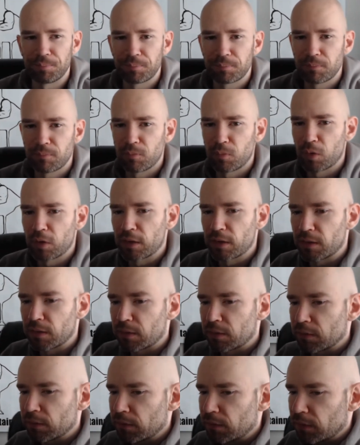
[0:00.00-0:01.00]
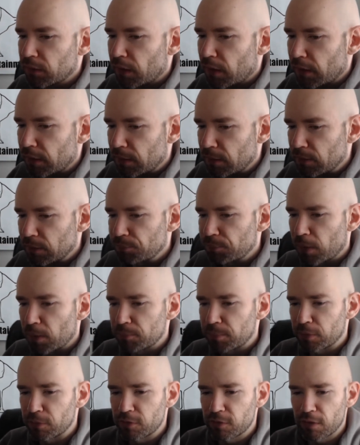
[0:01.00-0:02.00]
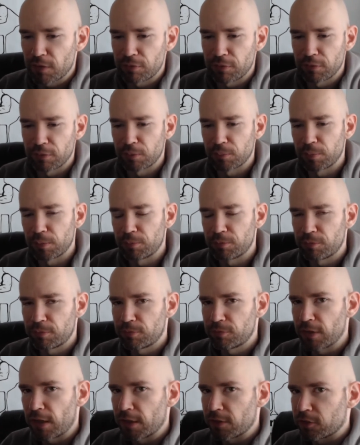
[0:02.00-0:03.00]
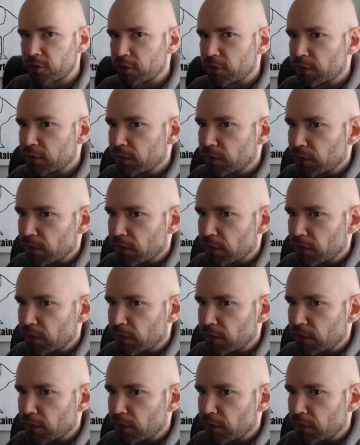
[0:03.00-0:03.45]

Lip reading: where I can pump out stuff a little bit faster,